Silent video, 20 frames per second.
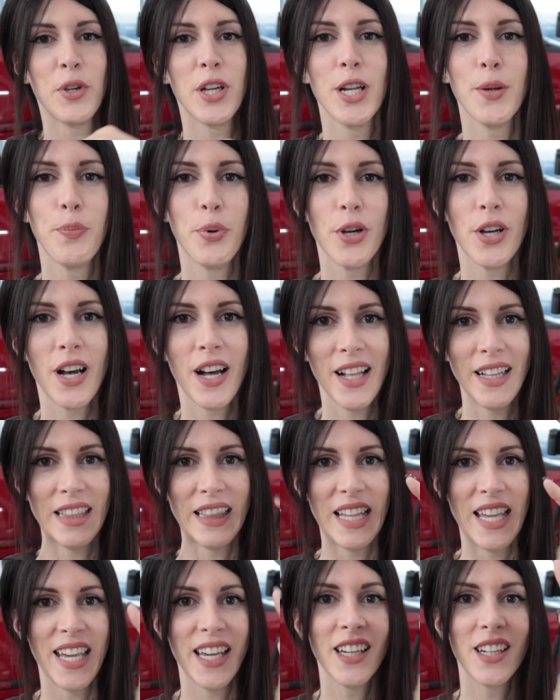gonna put a
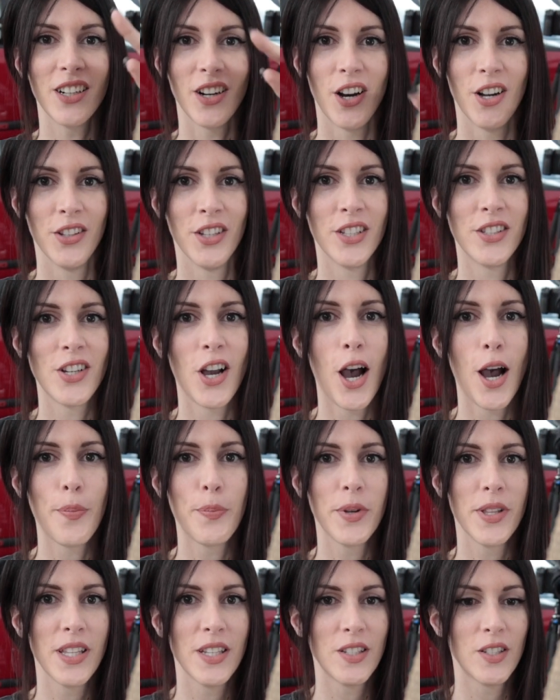link on the
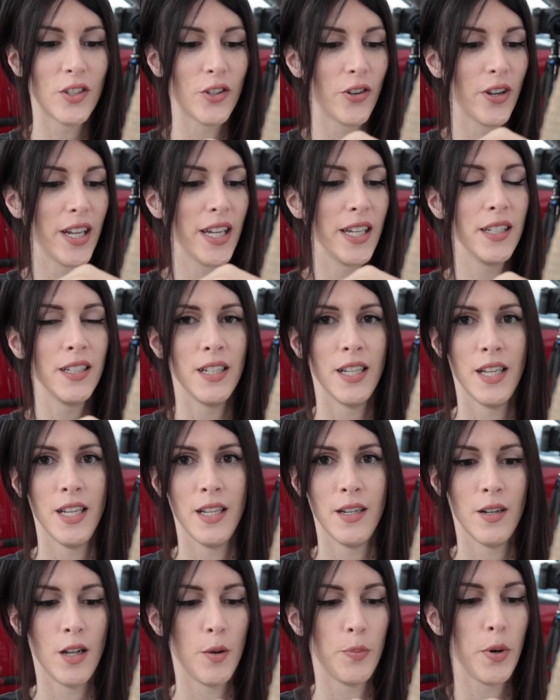top of the screen
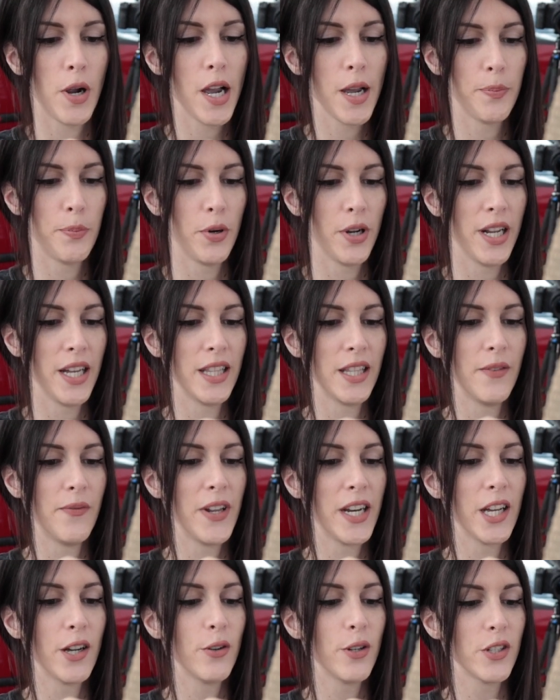and I'll probably put it in the
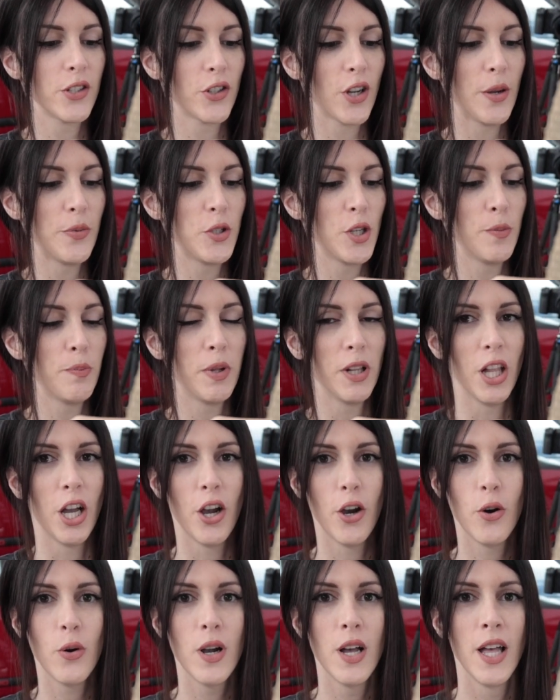video description
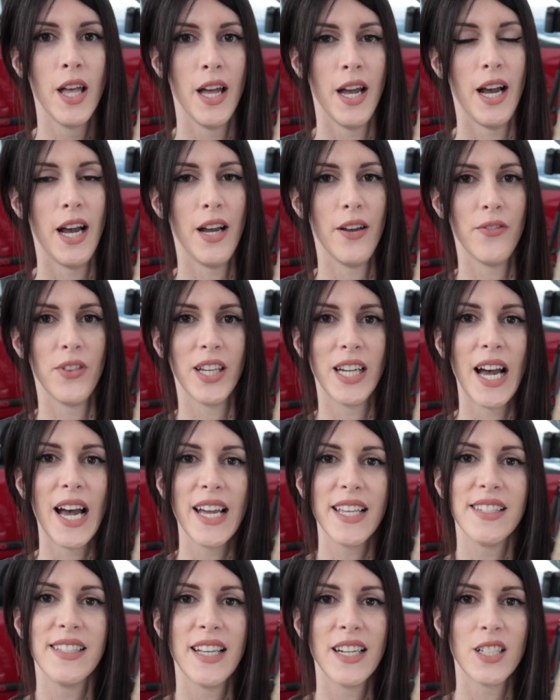below of the
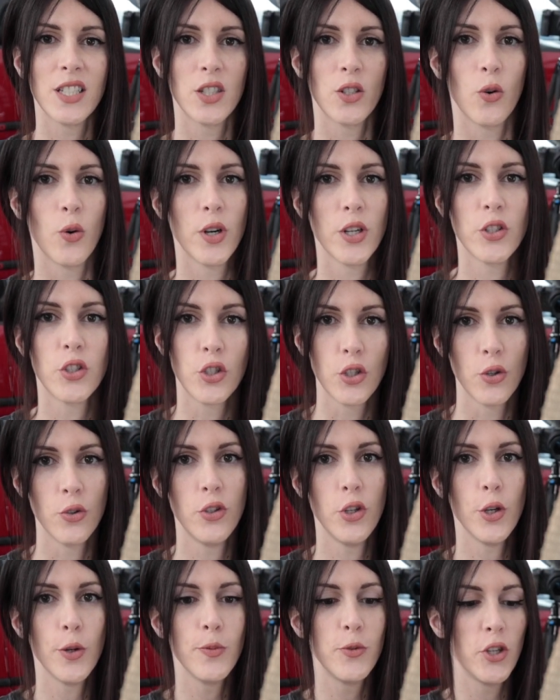guys next door's
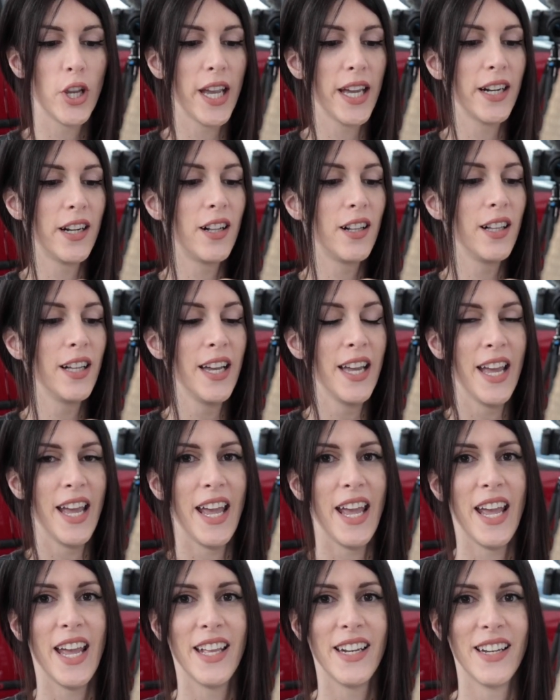YouTube channel.
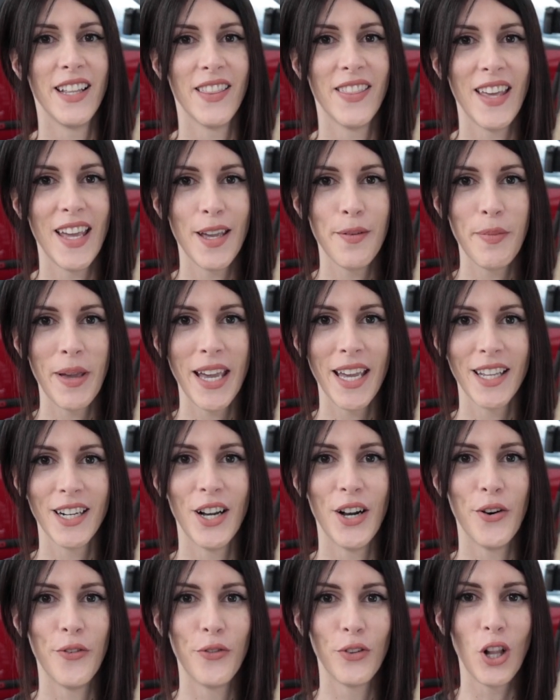And they made
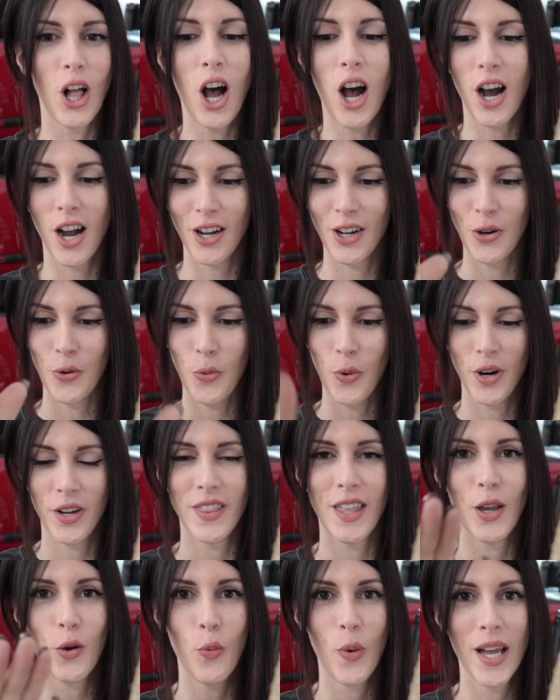a vlog where
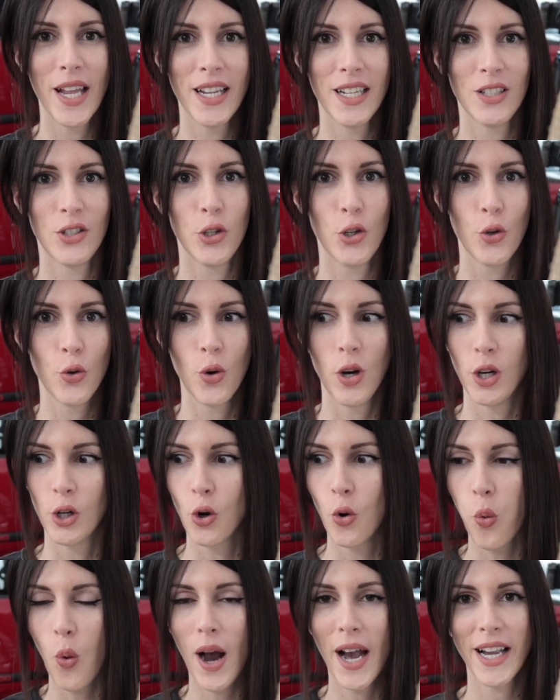they went to
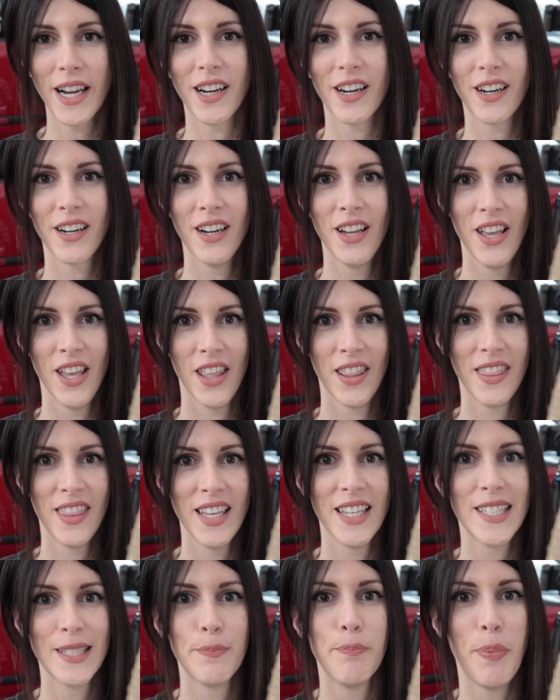acquire
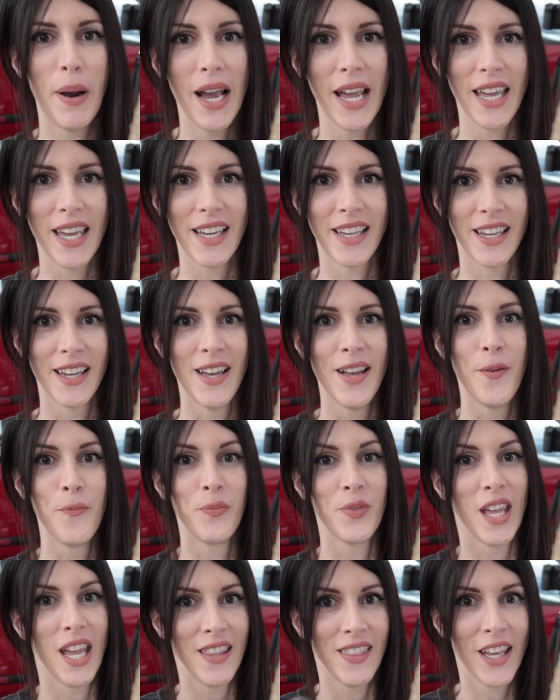this bike.
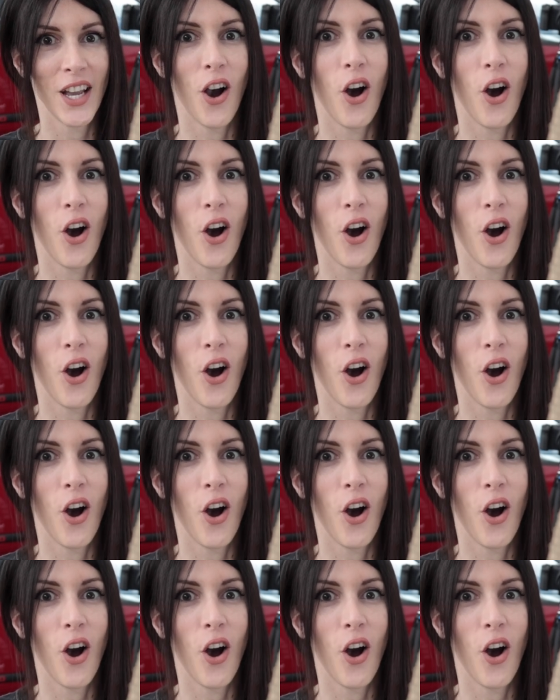And they